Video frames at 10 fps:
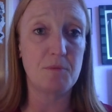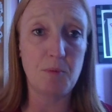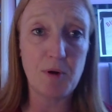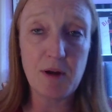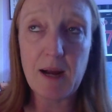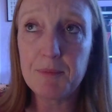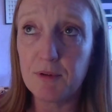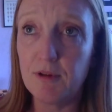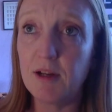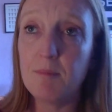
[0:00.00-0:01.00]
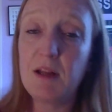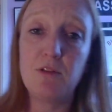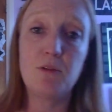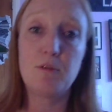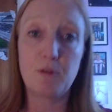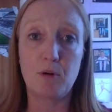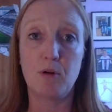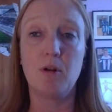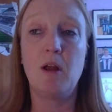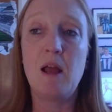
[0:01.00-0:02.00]
We were absolutely immense
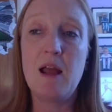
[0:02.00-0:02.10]
overall.